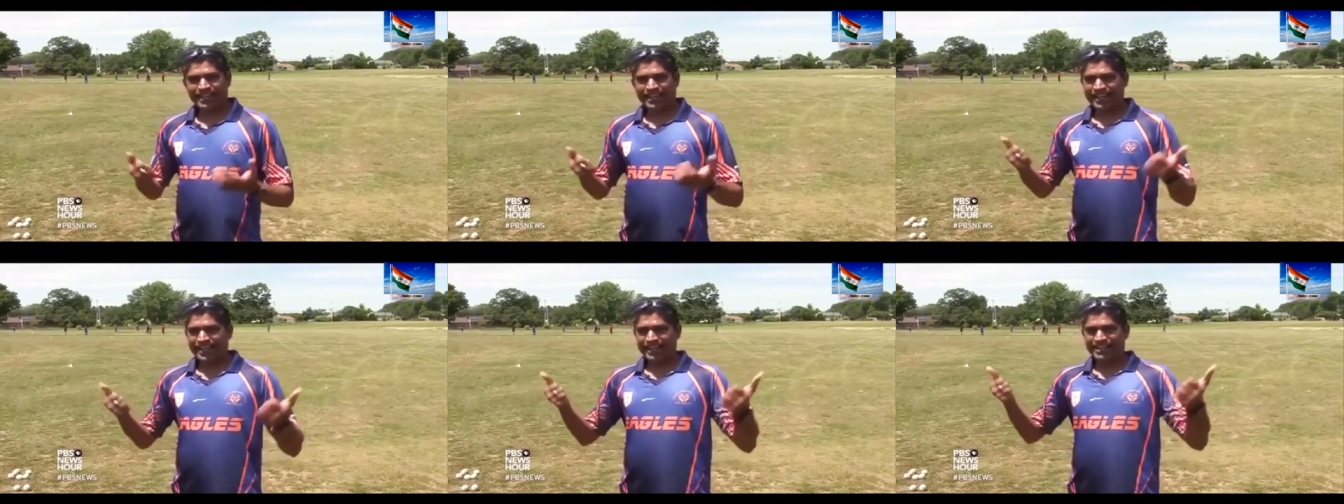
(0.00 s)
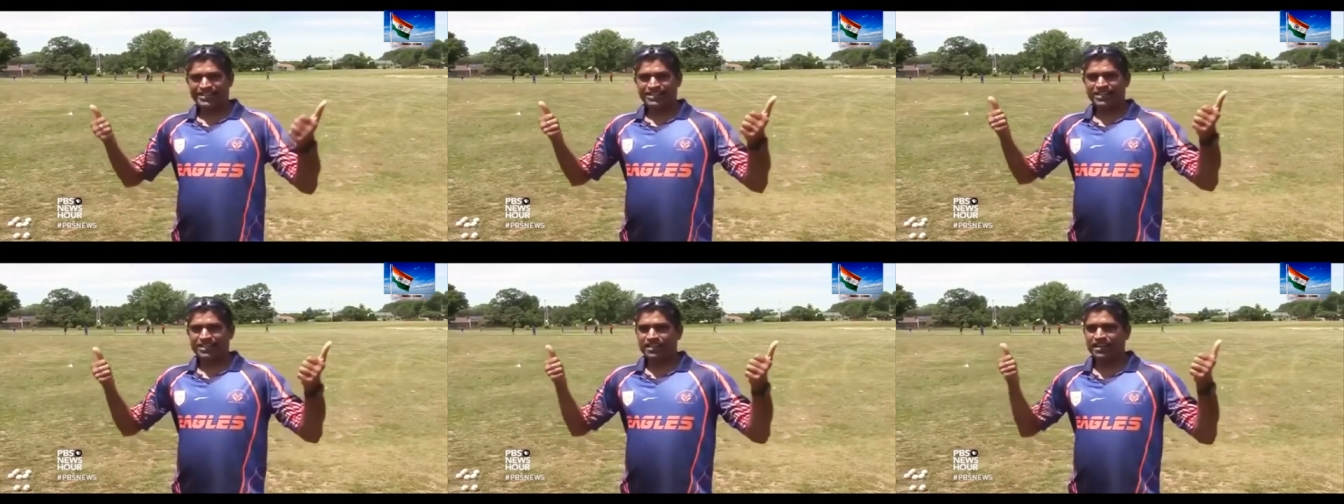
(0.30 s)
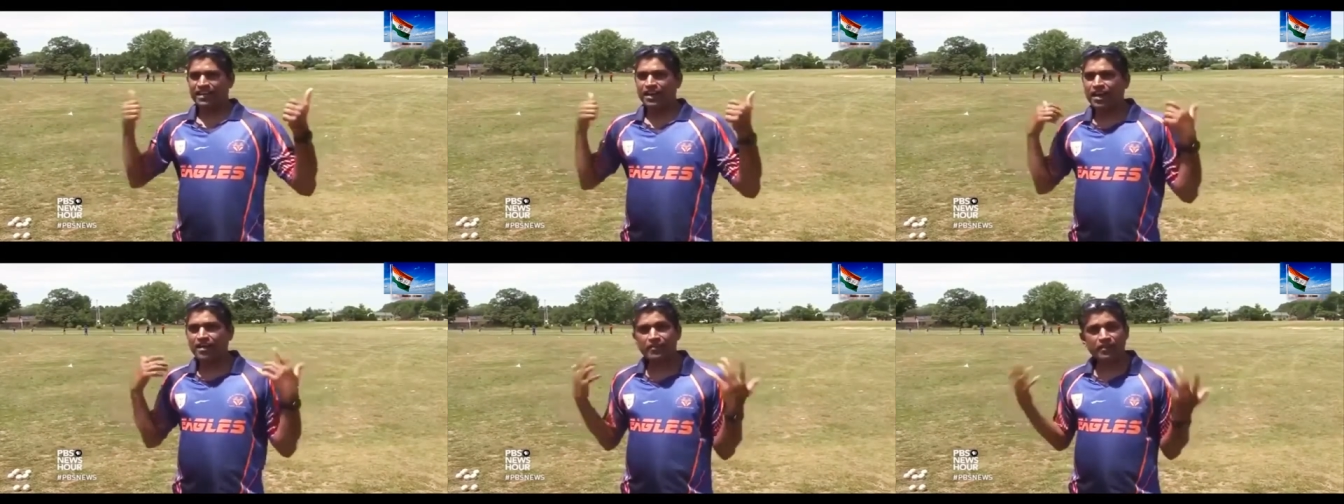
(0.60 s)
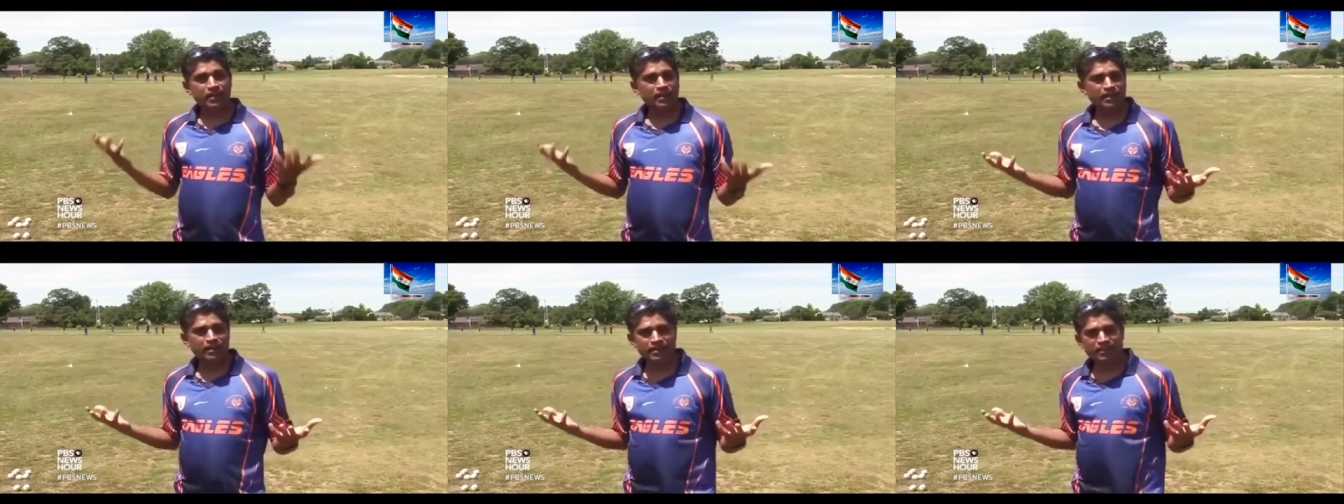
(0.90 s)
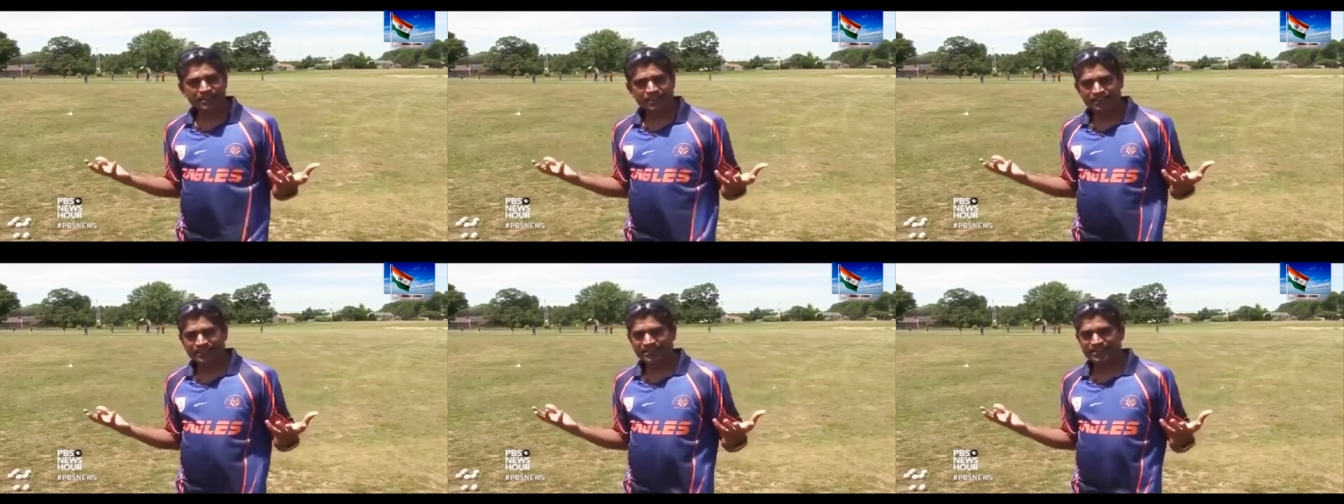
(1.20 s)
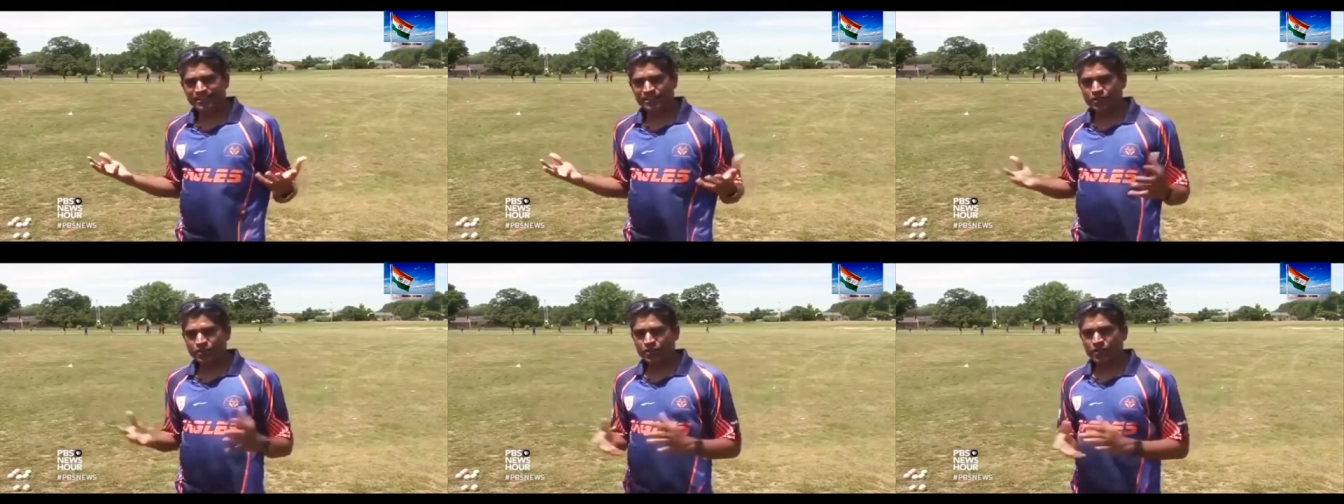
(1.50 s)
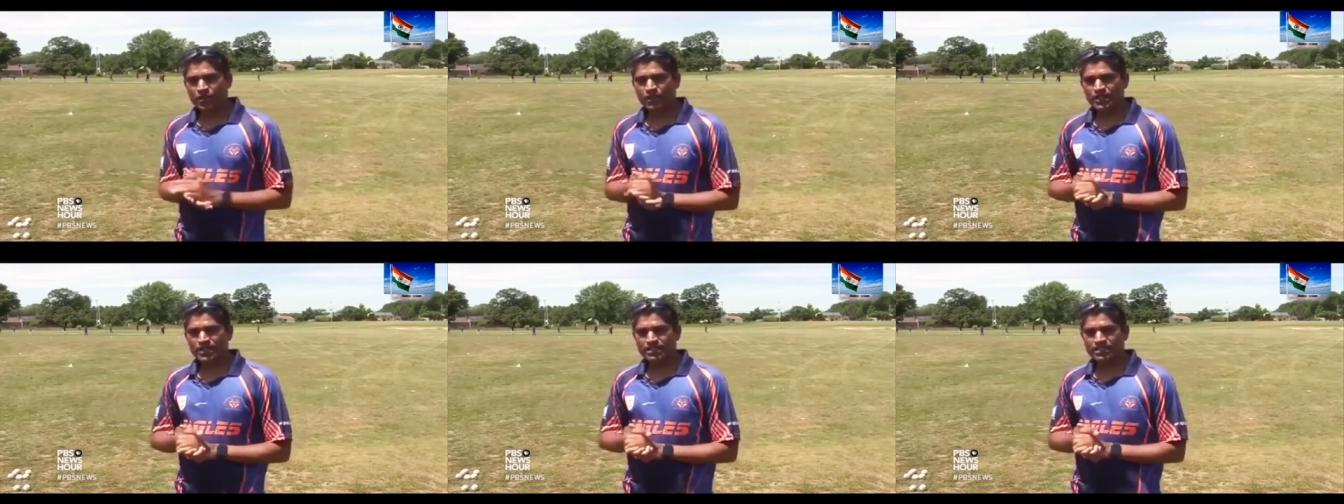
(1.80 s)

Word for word: Kids are loving lacrosse. So